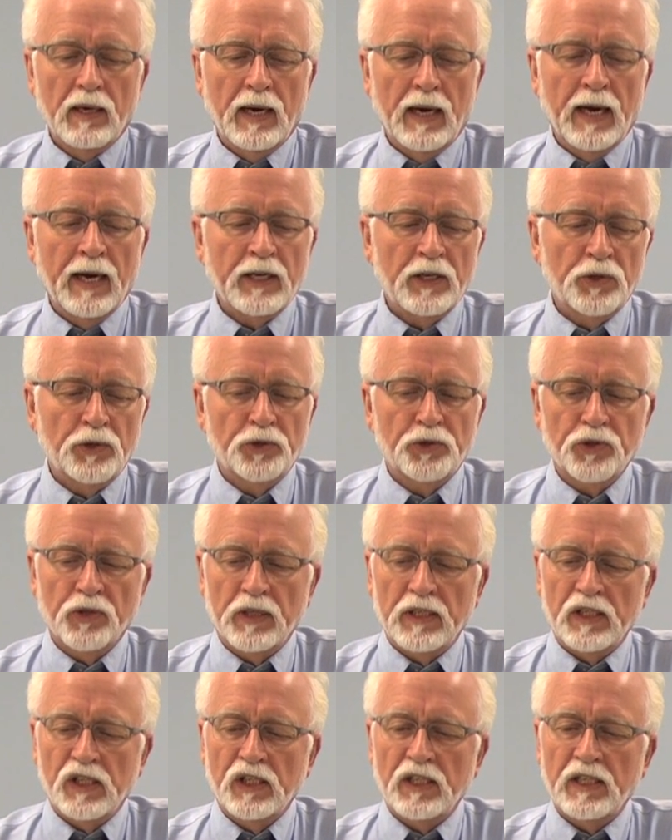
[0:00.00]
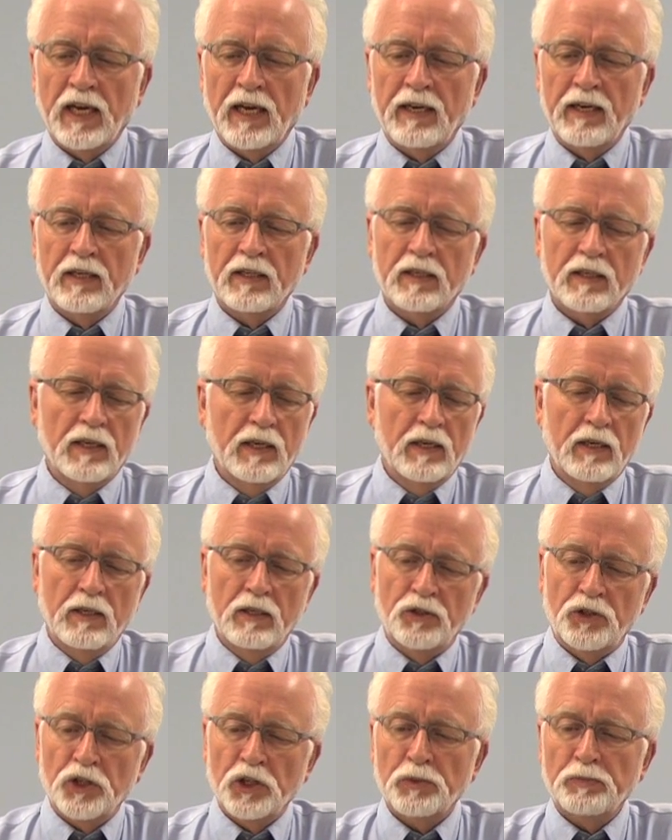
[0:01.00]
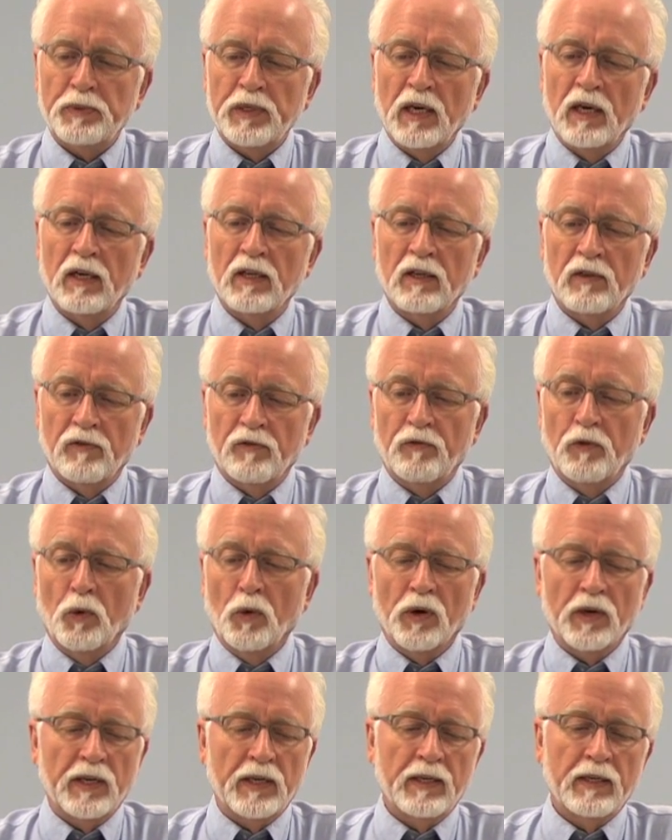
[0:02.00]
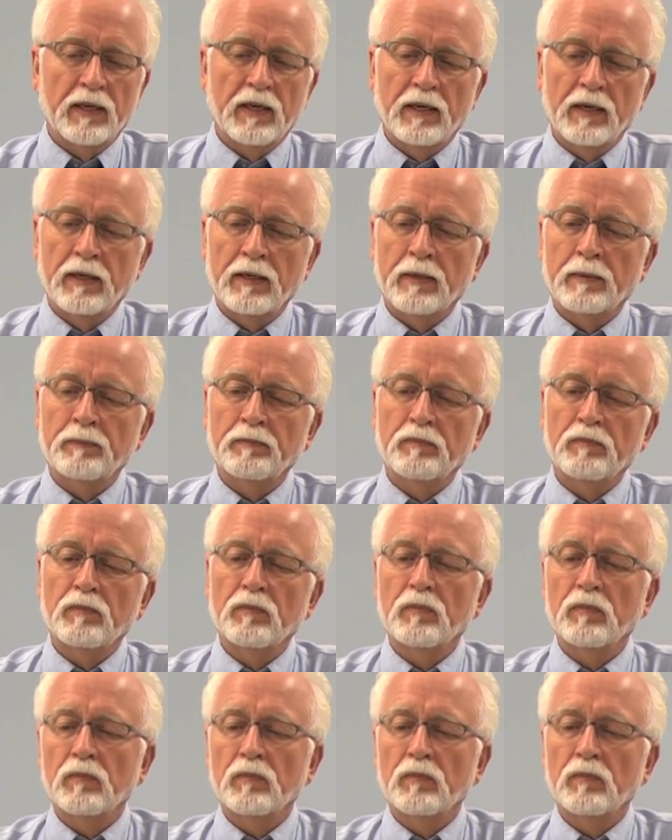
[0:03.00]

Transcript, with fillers: I usually set it just beyond the 40. Um,